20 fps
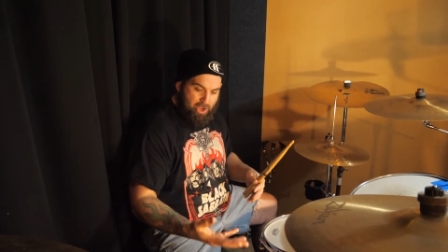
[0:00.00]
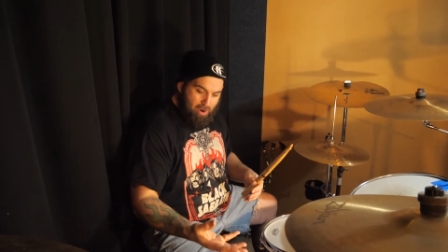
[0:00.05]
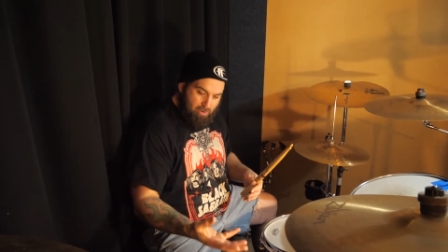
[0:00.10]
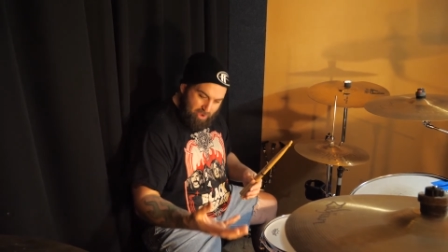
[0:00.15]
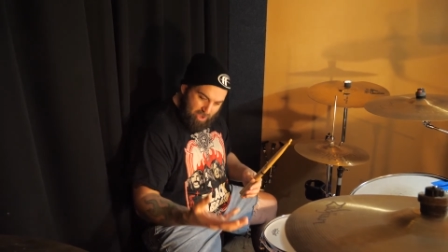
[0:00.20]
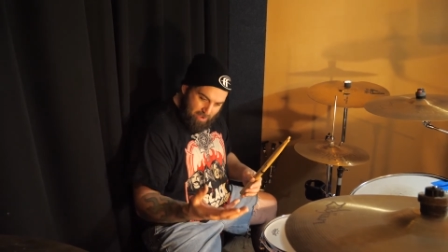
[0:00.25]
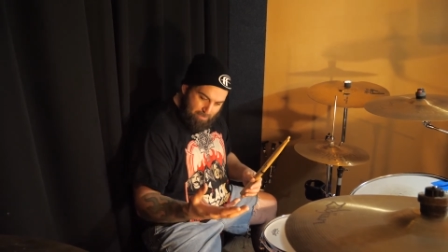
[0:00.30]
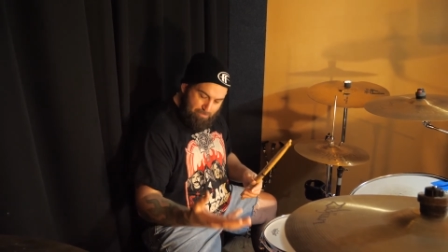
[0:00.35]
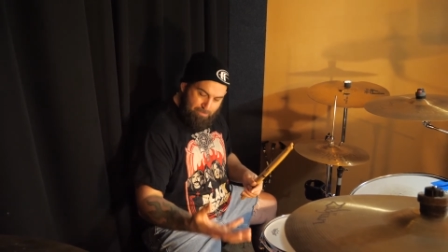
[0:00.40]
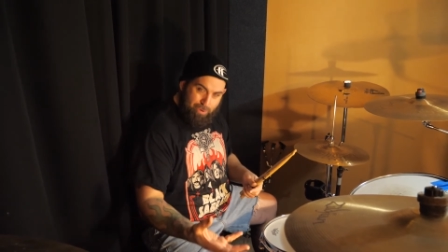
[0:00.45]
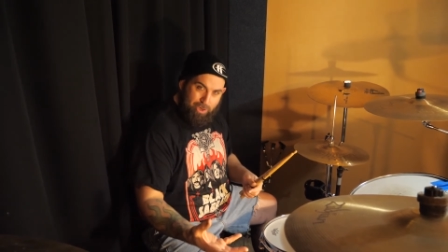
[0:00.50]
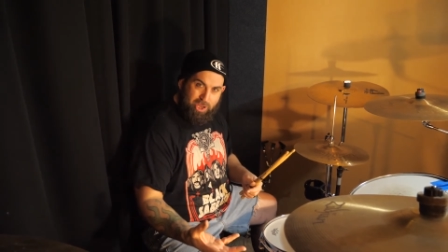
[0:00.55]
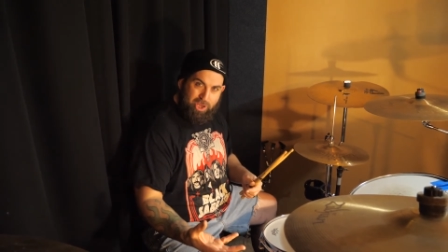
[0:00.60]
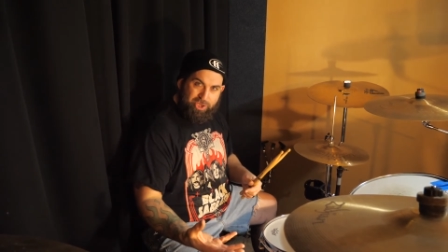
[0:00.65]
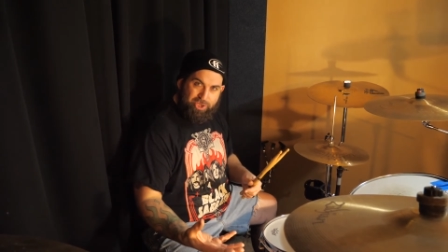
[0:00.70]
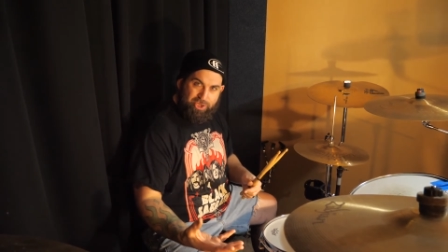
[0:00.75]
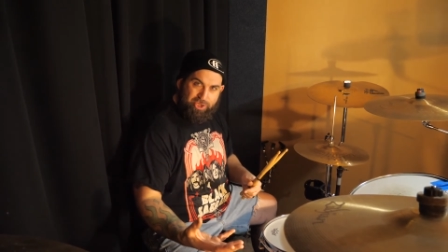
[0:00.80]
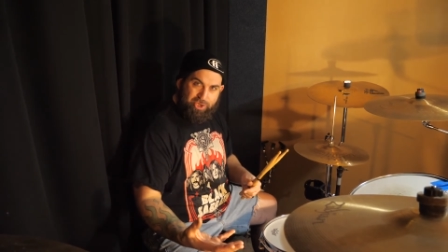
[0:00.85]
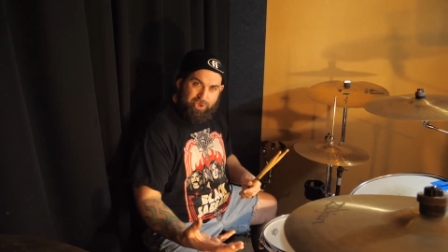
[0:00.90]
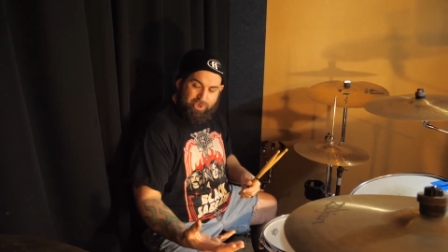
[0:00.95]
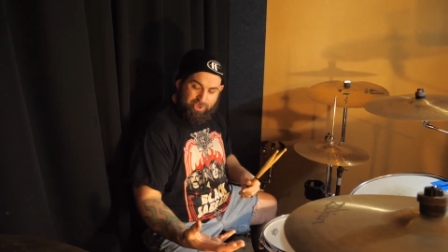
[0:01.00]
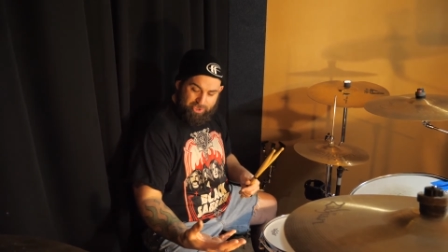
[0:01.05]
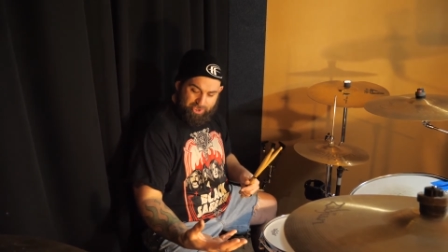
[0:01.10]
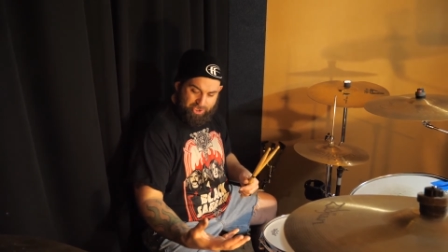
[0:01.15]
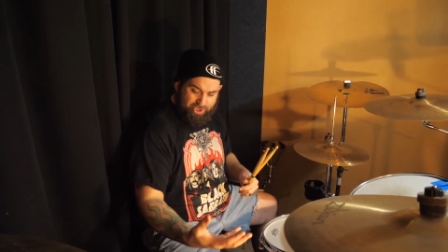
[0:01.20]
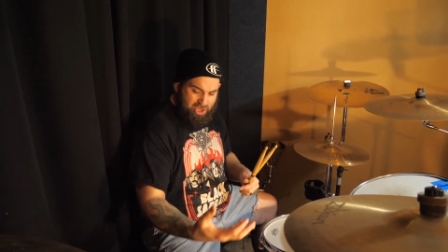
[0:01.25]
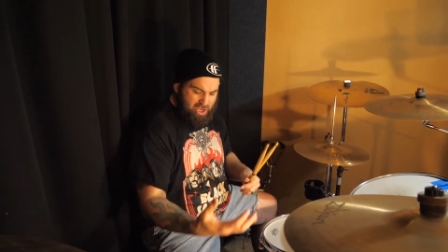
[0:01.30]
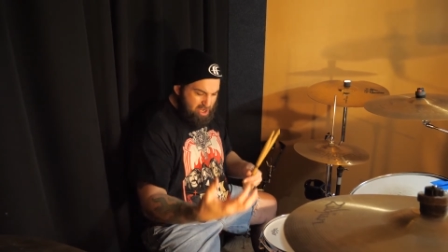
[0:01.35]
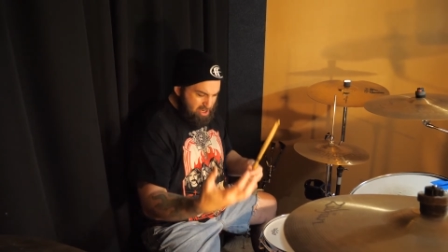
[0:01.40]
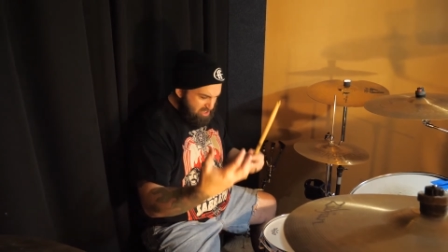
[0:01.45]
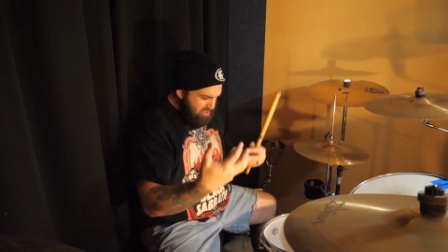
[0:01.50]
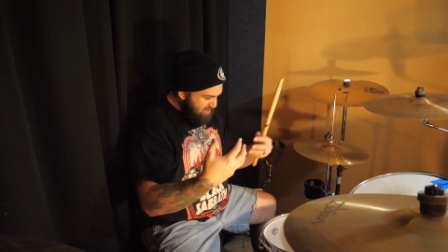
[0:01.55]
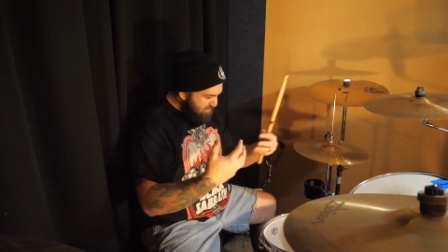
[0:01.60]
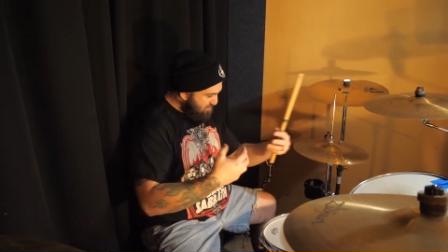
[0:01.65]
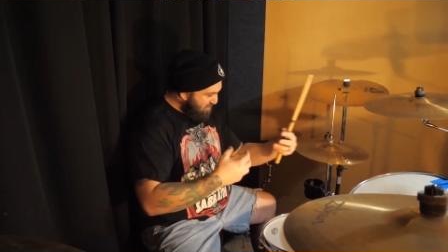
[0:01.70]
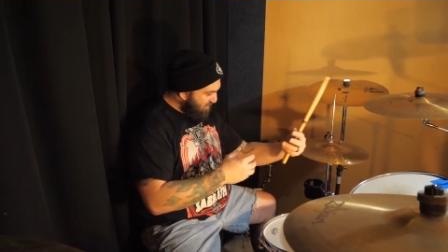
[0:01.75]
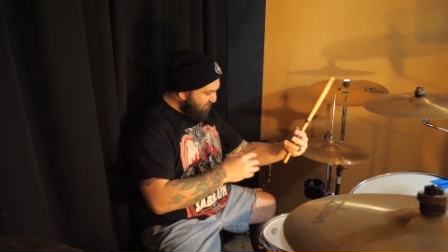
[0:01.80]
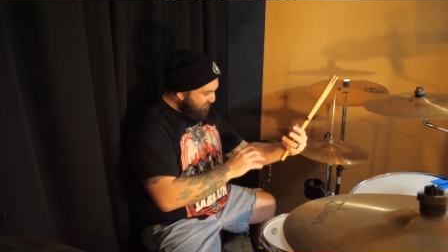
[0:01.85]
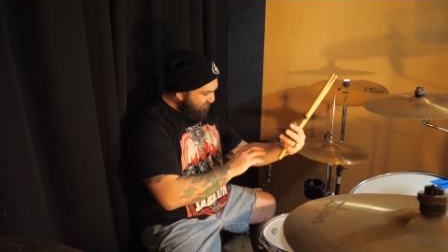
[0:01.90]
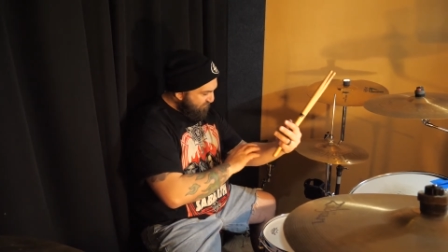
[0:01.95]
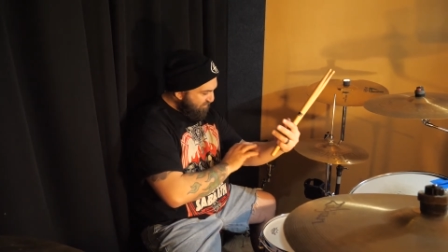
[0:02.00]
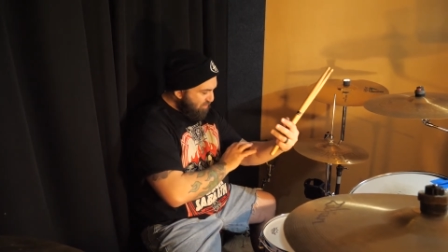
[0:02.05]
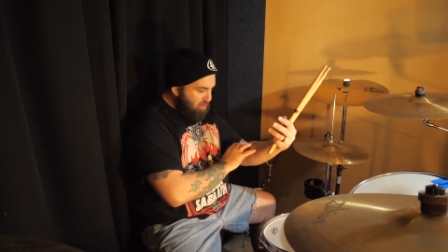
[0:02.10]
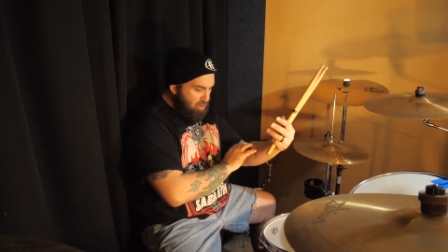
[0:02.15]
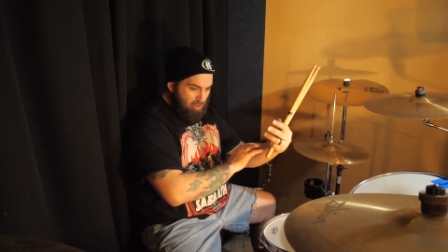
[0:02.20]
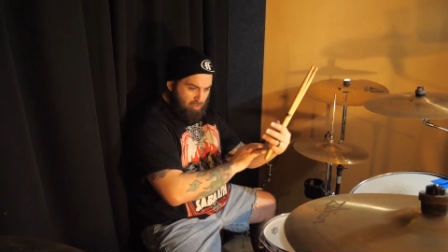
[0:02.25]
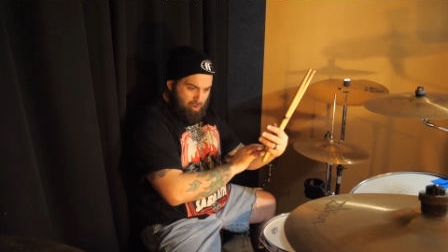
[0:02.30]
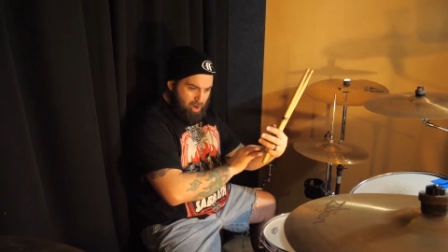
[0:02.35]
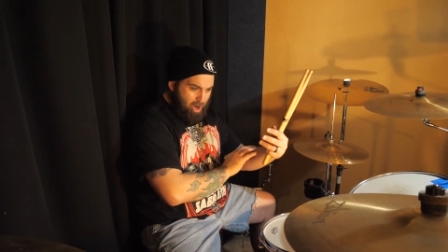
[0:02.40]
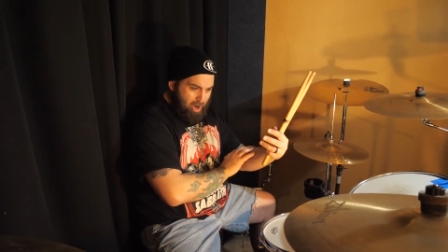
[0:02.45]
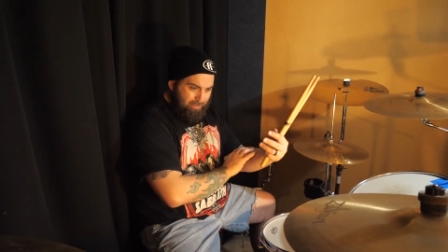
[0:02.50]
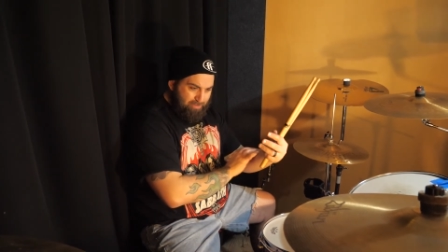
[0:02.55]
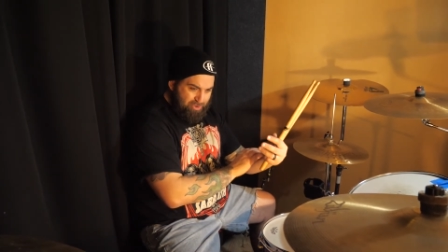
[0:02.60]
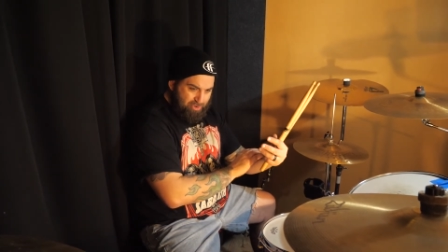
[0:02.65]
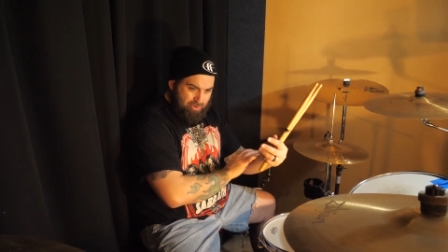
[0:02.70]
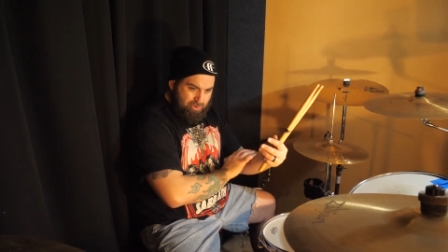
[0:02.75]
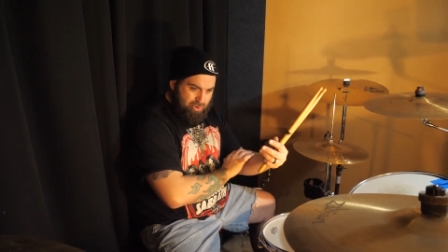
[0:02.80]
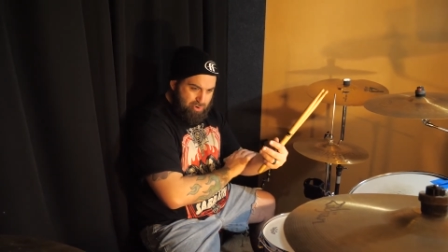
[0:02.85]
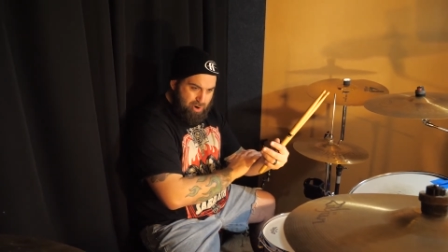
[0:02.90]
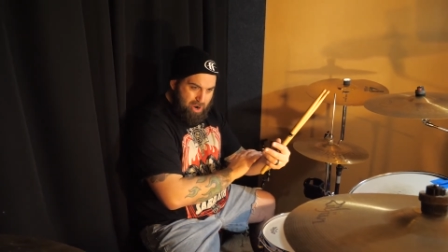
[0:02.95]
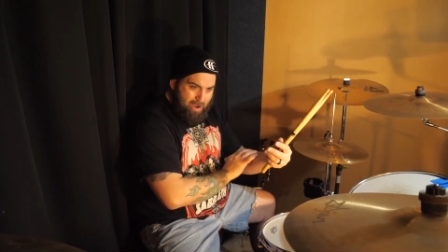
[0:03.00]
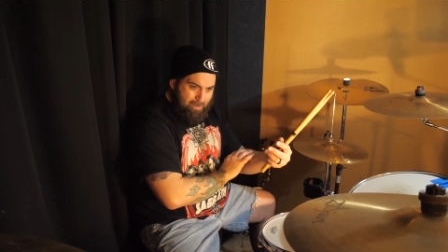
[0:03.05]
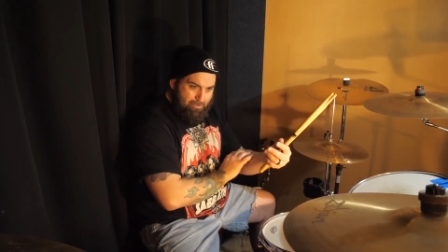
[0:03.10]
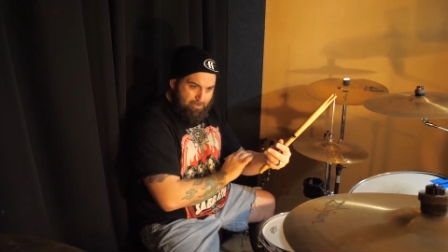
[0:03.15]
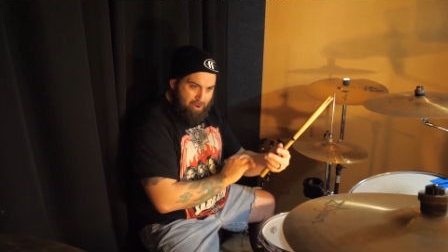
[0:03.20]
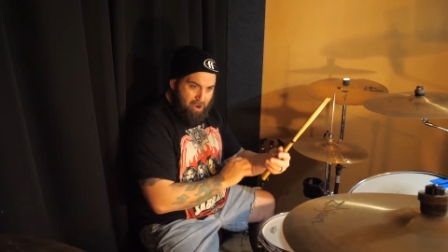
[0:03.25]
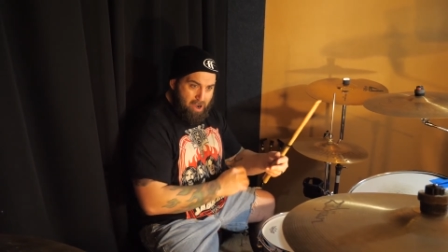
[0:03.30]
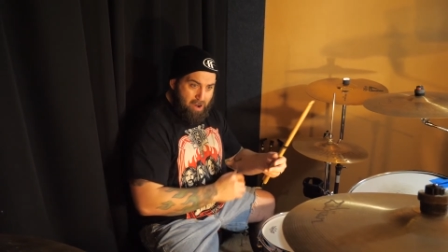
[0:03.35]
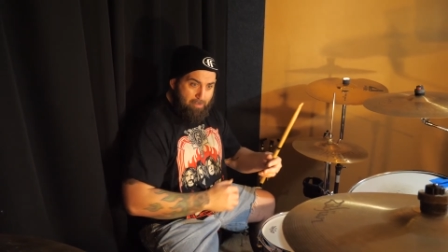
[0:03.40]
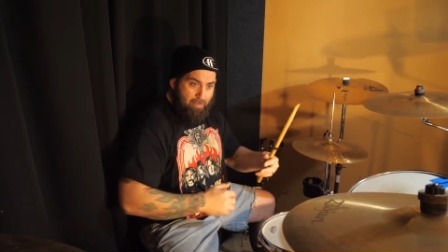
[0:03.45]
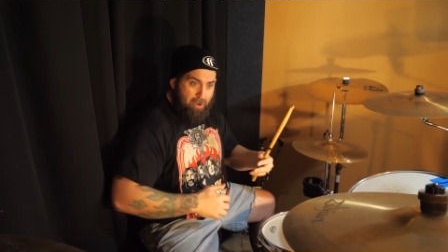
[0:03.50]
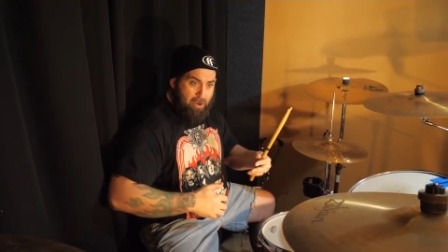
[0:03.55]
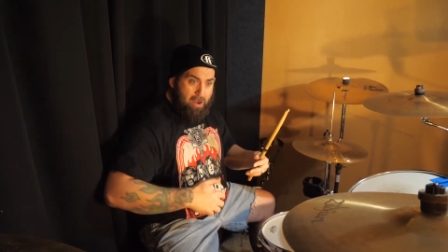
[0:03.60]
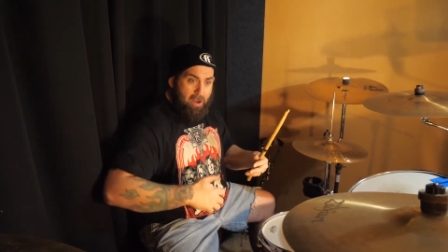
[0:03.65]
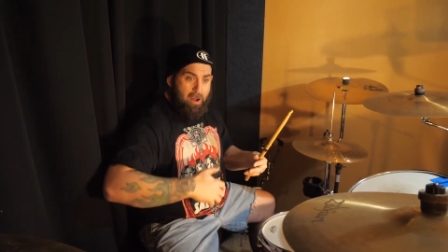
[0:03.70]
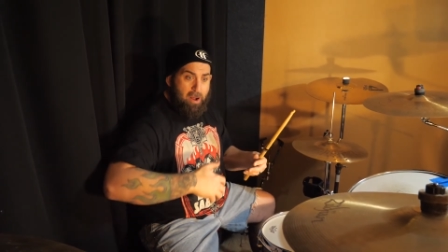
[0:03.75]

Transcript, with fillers: I'll get blisters, my forearms will cramp up,